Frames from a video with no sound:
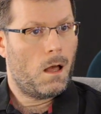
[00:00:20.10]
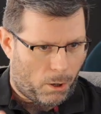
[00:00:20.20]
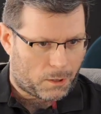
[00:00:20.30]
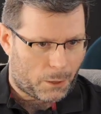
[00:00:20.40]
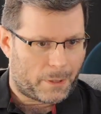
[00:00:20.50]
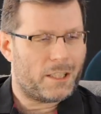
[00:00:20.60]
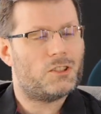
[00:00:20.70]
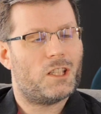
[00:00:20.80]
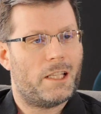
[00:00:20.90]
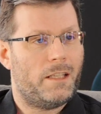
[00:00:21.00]
Barco
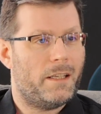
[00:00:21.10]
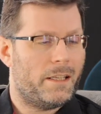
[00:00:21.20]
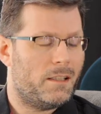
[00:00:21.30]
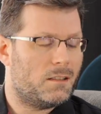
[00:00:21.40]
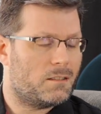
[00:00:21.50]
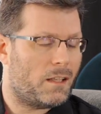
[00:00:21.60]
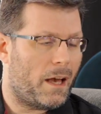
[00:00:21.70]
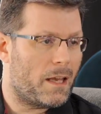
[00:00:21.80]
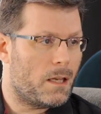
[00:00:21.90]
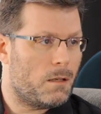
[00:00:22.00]
initially is
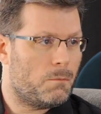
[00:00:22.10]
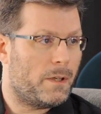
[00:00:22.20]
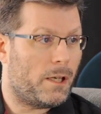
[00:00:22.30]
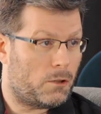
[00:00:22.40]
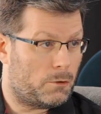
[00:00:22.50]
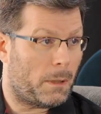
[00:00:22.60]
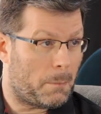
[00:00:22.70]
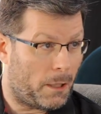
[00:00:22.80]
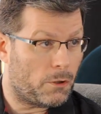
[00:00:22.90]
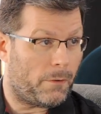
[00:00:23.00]
a video display
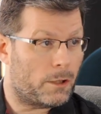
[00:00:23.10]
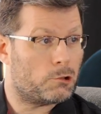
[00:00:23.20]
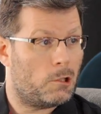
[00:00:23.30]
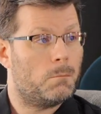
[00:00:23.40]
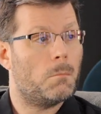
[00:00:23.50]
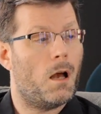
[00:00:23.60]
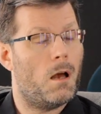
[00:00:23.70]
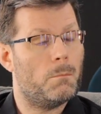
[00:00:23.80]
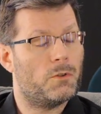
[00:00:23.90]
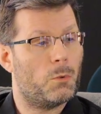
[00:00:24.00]
manufacturer.
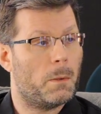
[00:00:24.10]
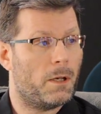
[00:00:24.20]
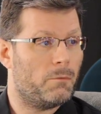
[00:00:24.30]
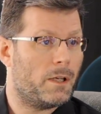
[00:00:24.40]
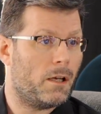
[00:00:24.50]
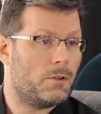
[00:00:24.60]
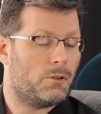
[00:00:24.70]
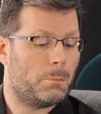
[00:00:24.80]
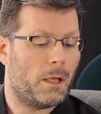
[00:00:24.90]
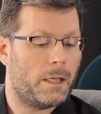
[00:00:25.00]
So we make video
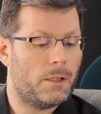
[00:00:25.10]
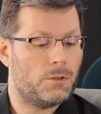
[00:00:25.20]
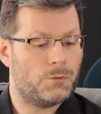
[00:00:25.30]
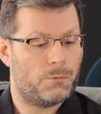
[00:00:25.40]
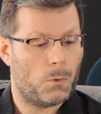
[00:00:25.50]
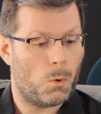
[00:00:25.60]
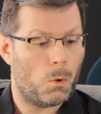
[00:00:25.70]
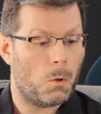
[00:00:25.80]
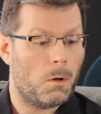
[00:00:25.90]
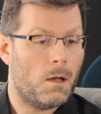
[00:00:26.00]
displays
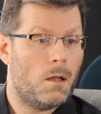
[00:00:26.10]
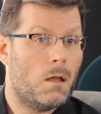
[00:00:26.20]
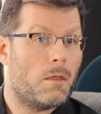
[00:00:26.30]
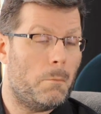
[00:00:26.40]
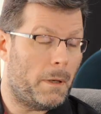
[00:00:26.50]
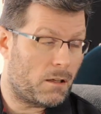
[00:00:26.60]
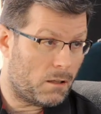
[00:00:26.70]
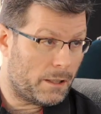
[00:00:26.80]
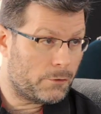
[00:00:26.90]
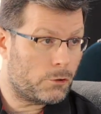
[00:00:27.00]
for the
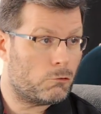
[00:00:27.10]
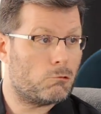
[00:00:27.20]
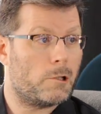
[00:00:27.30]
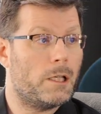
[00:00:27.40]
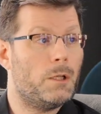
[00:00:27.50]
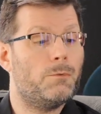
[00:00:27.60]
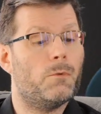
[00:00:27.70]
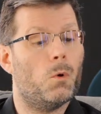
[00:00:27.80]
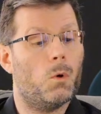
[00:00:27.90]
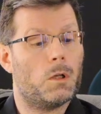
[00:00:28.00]
medical industry,
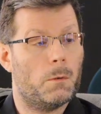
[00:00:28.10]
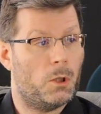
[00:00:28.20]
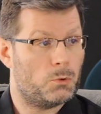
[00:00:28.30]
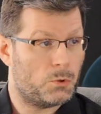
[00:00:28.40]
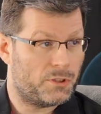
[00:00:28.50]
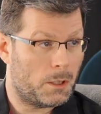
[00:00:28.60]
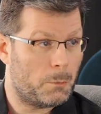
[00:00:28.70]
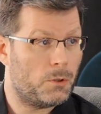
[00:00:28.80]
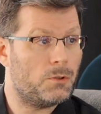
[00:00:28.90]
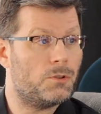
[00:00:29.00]
for commercial
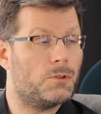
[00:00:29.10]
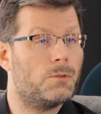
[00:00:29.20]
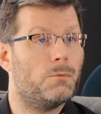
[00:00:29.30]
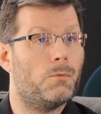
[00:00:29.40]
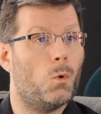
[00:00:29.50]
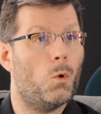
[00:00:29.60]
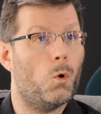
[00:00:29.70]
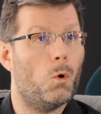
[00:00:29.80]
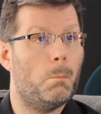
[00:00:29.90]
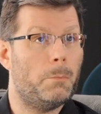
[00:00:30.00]
cinemas,
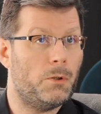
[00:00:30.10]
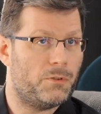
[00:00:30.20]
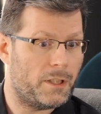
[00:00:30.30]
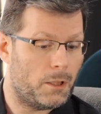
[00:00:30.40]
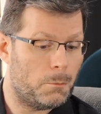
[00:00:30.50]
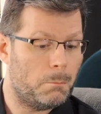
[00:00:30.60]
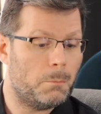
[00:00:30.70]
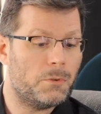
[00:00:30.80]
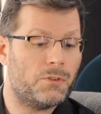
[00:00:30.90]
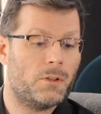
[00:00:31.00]
for
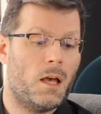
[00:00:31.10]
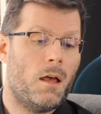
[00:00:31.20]
museums,